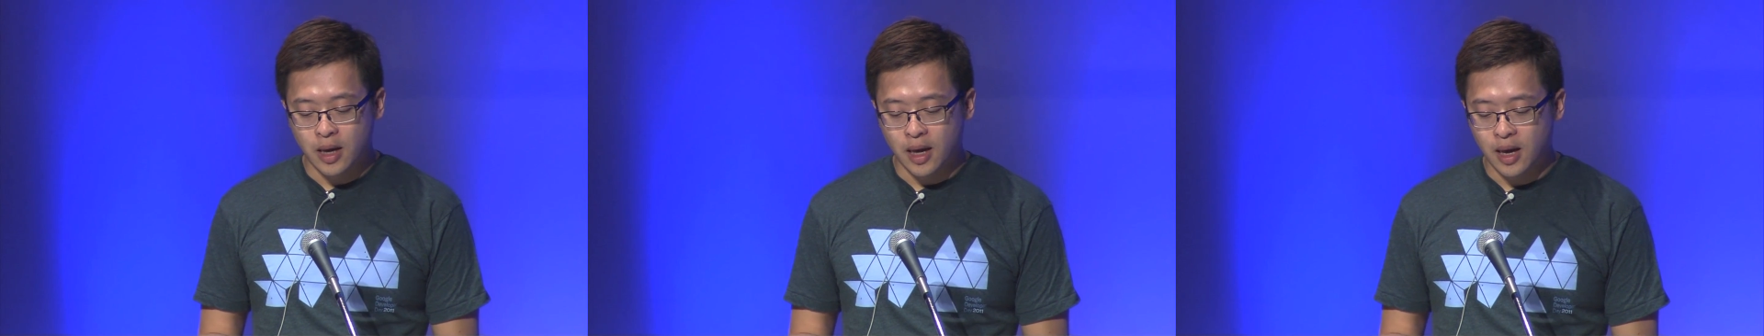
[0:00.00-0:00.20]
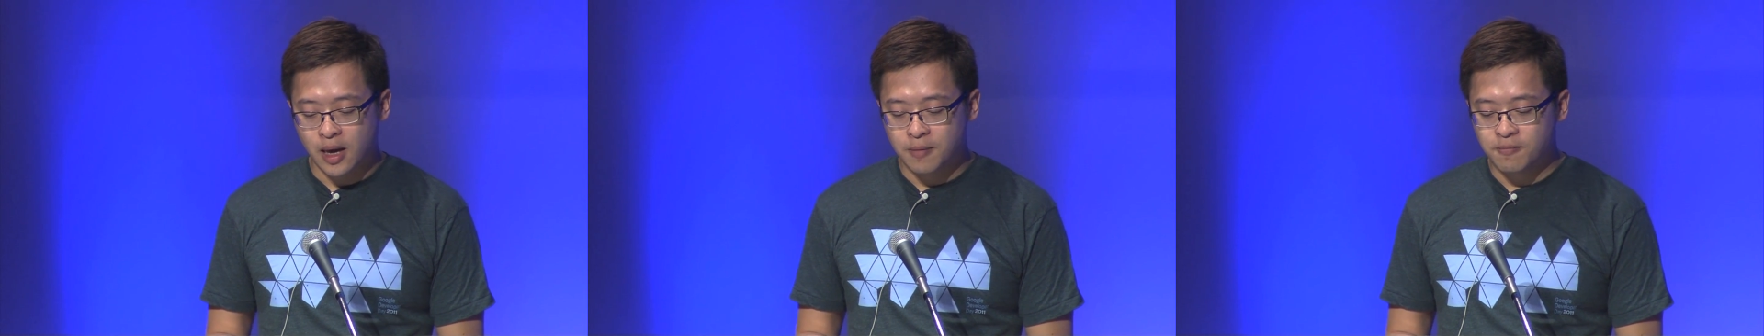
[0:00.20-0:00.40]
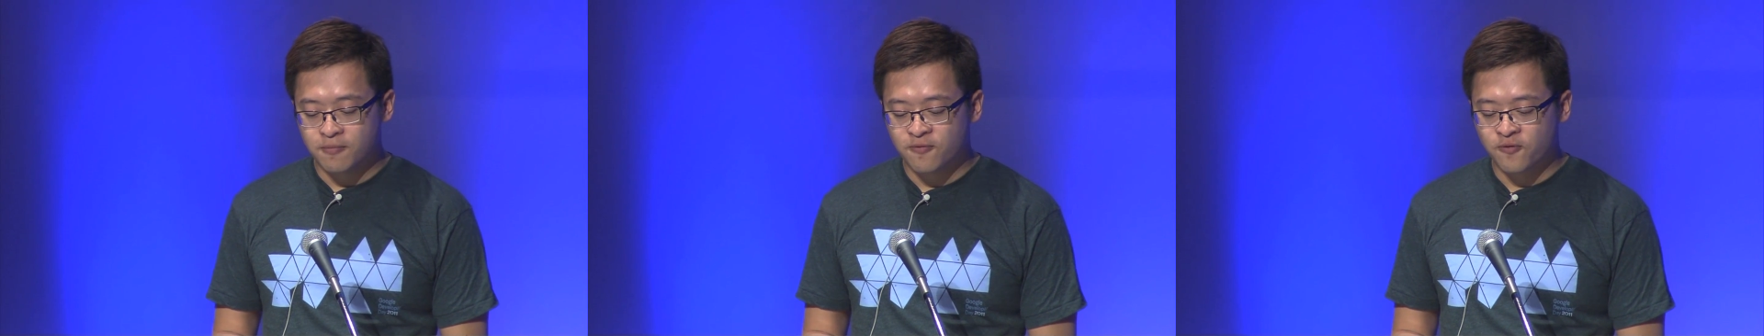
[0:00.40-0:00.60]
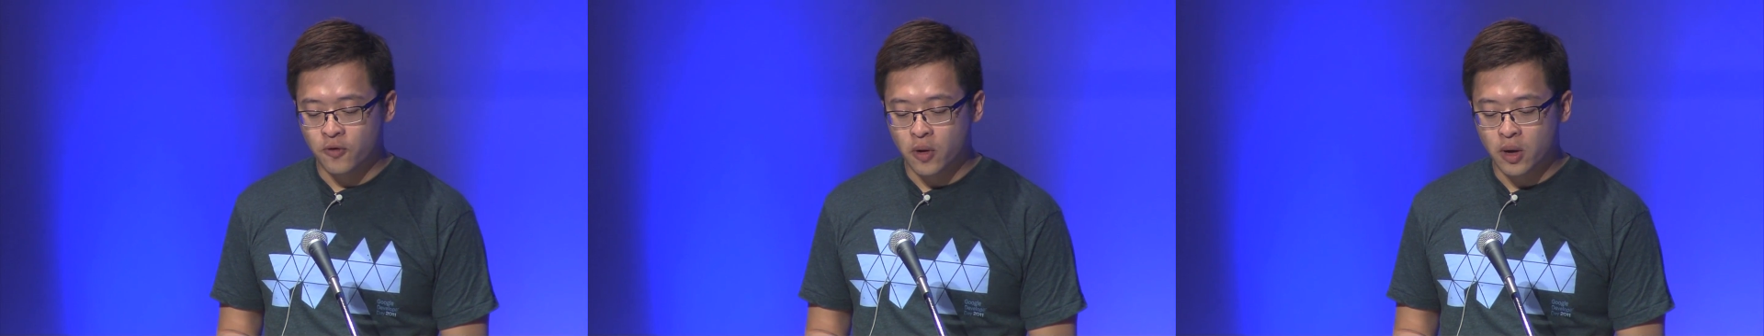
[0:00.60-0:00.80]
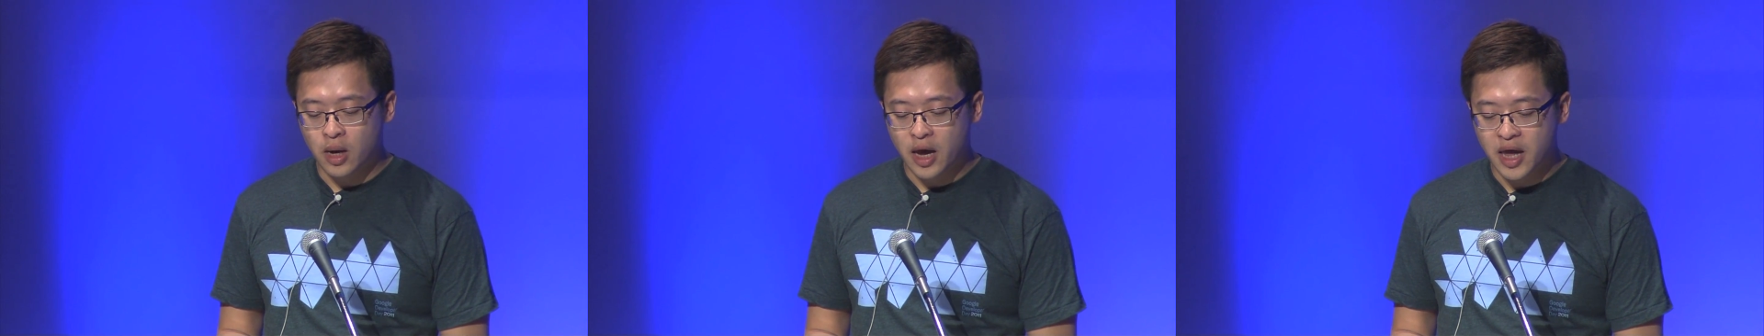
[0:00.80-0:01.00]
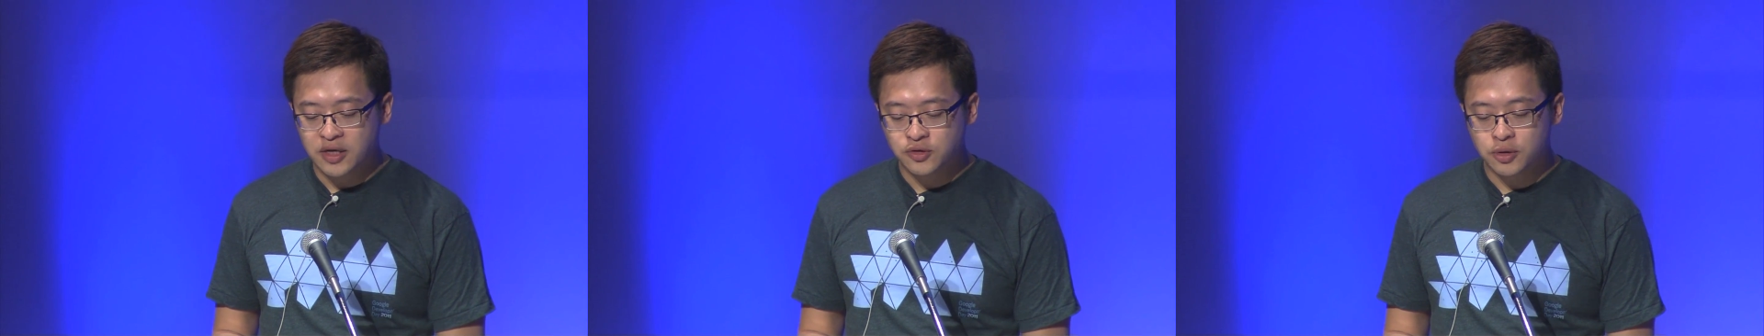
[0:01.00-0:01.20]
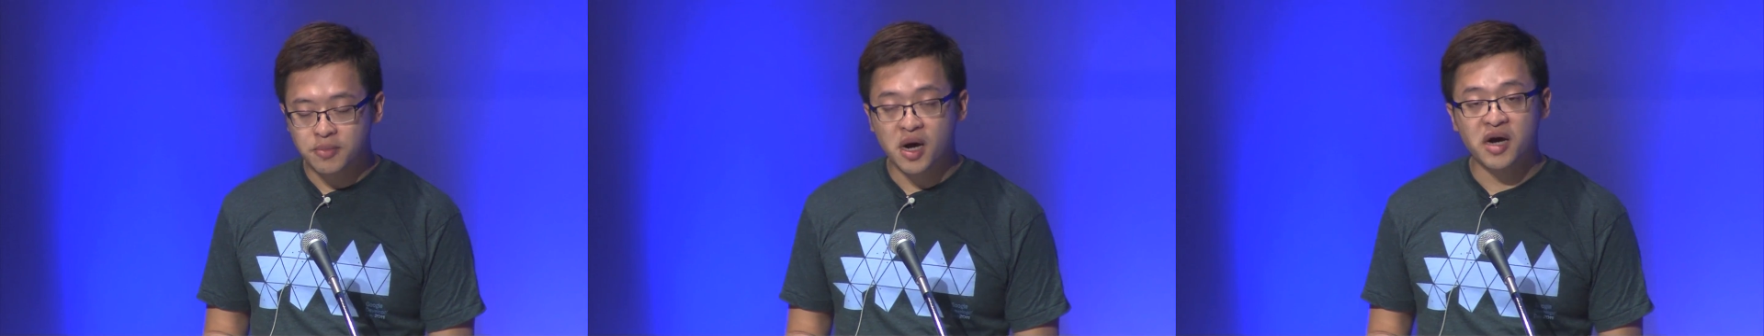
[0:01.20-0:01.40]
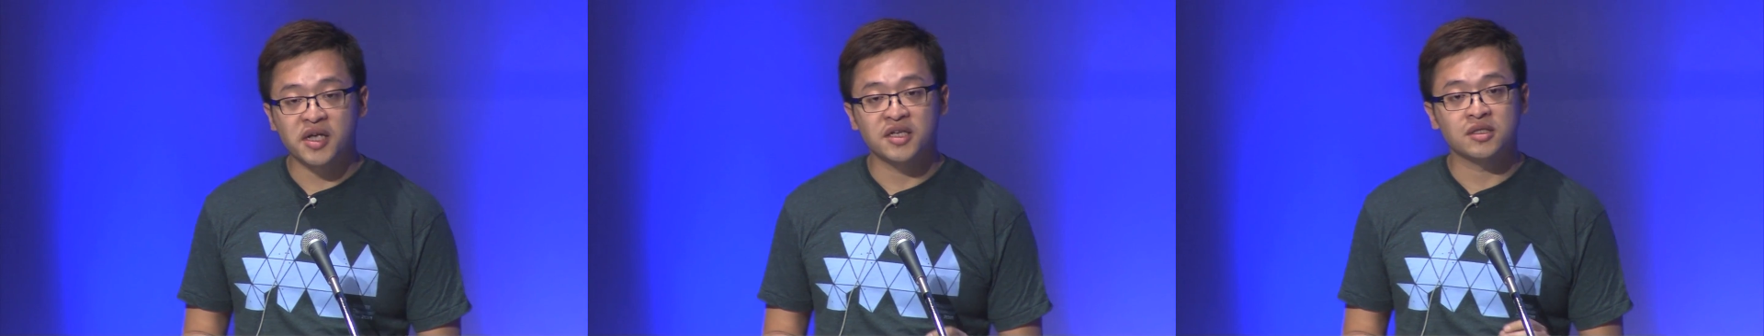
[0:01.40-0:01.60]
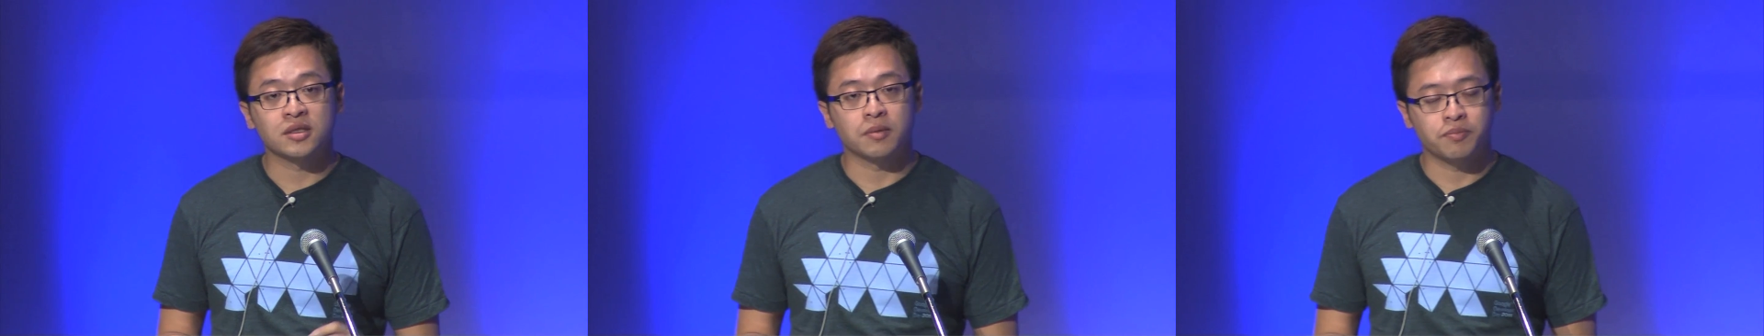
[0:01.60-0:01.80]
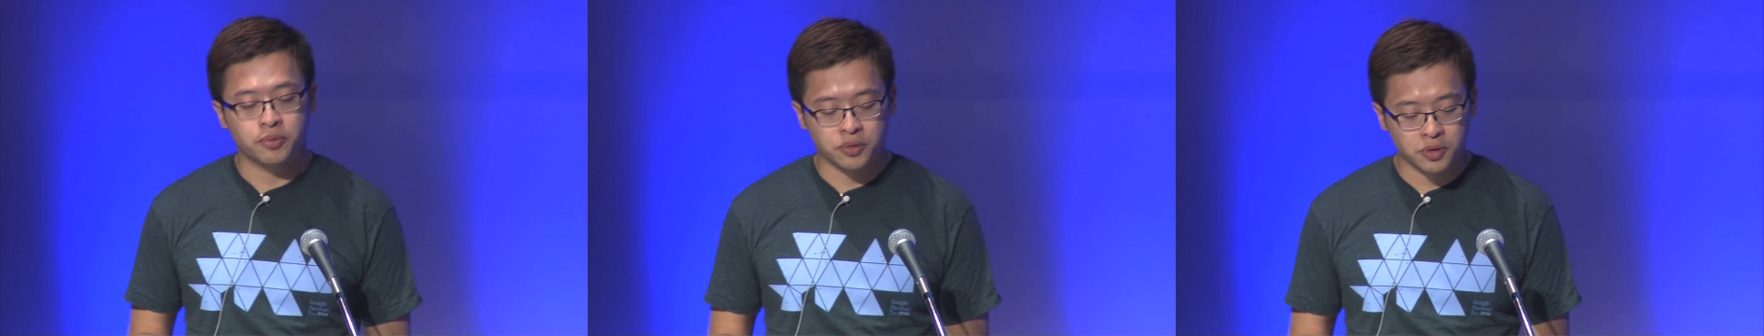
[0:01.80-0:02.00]
And for Android market
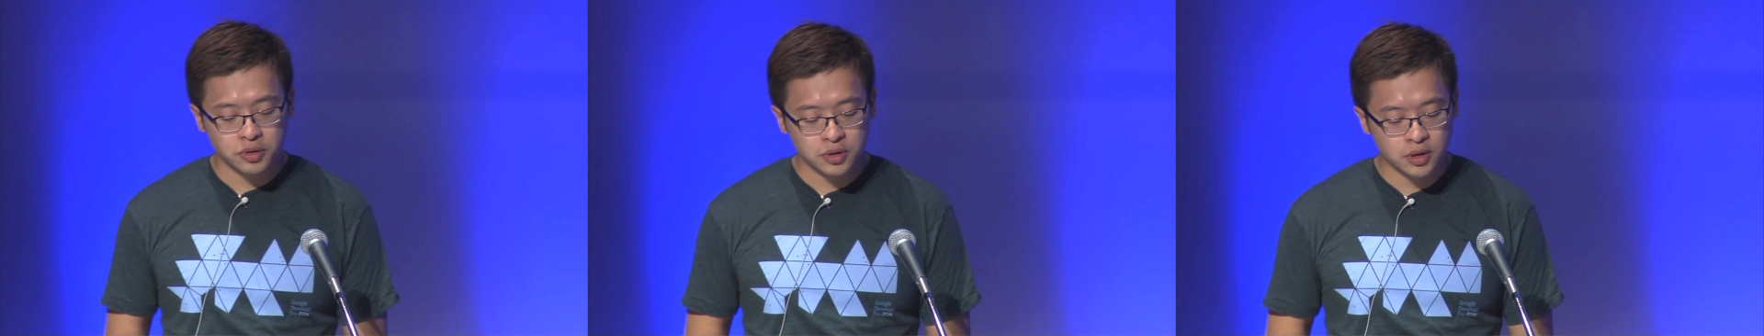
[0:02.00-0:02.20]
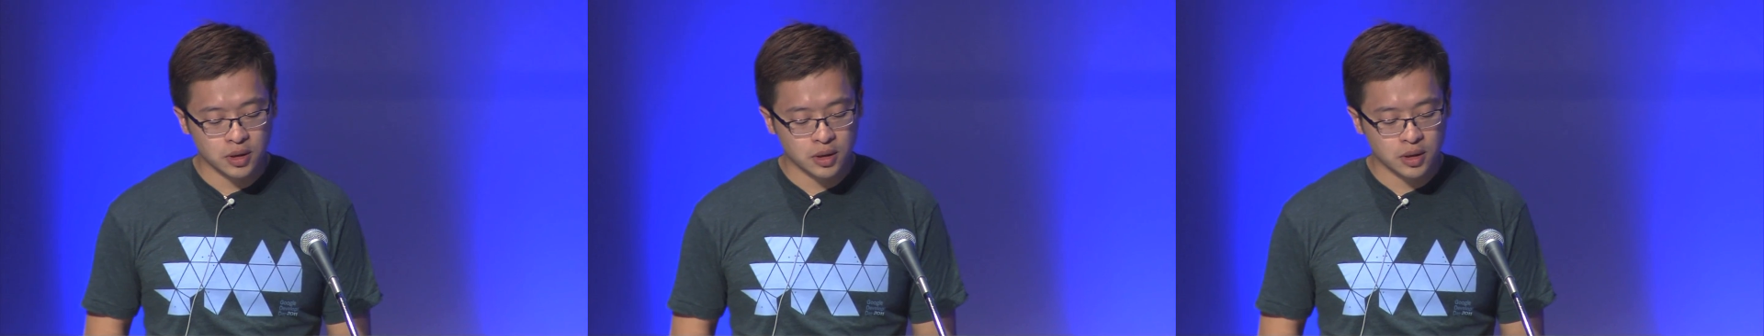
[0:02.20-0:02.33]
support,